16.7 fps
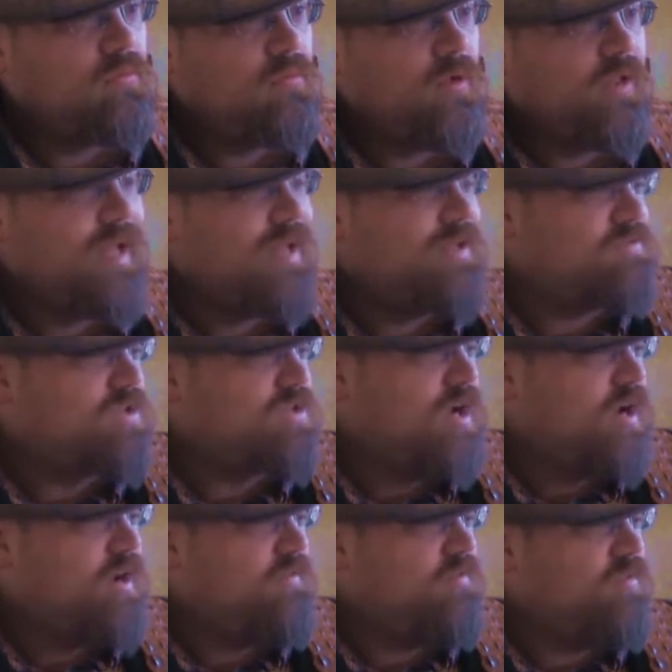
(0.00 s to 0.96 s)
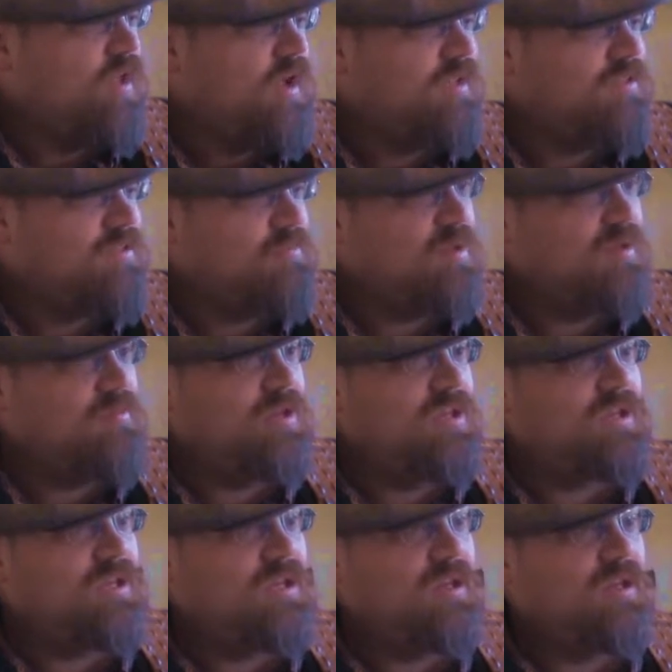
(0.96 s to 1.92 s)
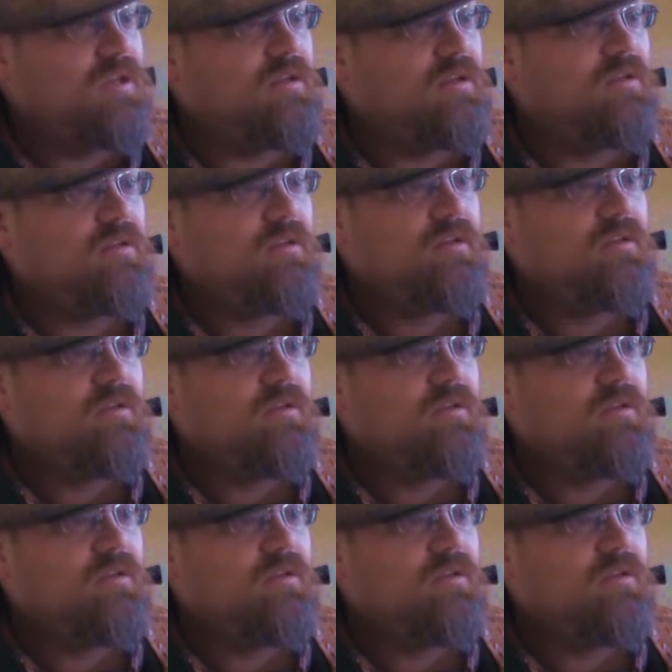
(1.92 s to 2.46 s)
Well, that's kind of like the BB King.